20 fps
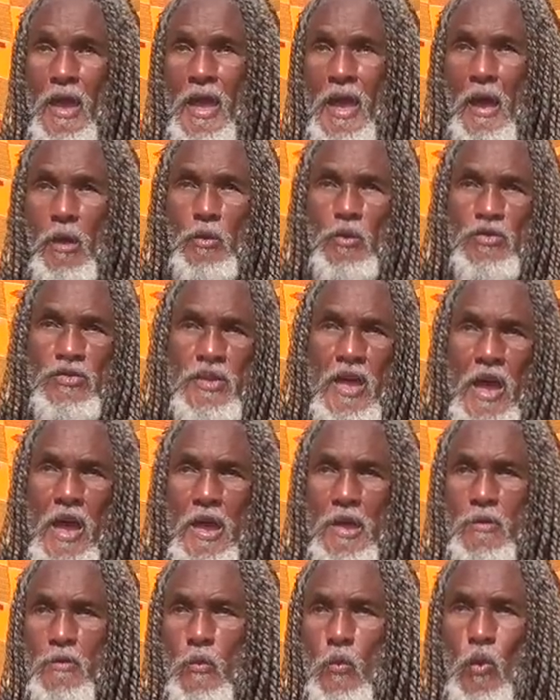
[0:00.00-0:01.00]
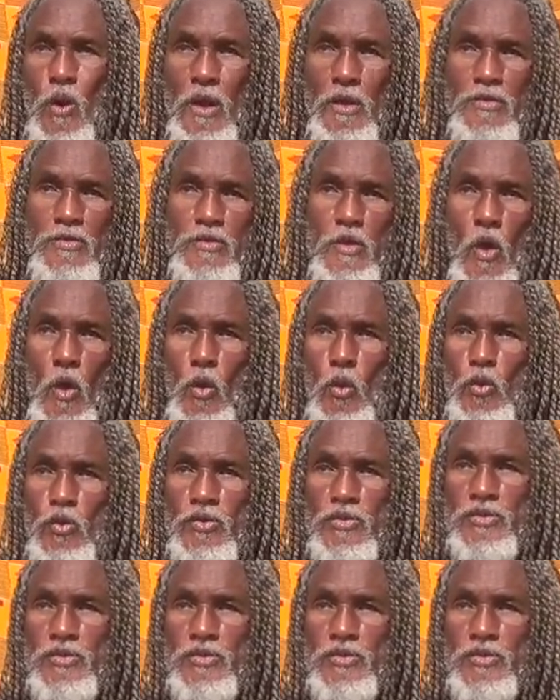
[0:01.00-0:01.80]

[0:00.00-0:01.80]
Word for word: outside of one's own